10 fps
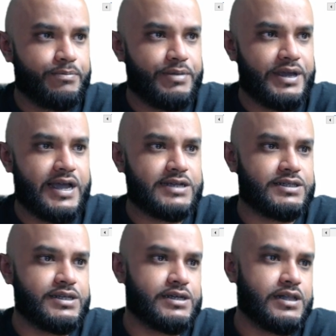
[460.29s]
big ass
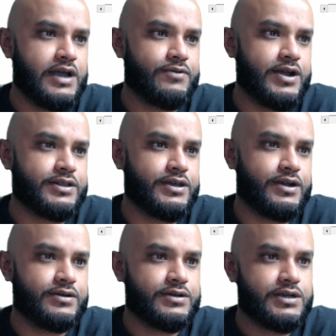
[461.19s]
decline right
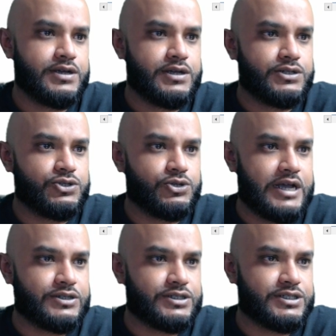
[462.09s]
there.
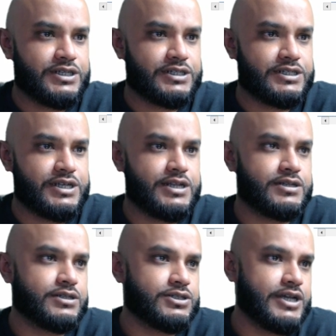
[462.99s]
2016
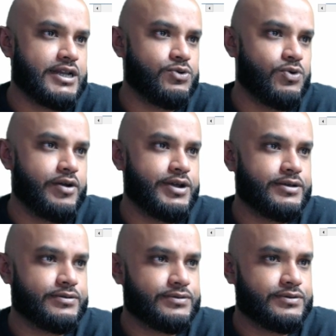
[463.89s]
January,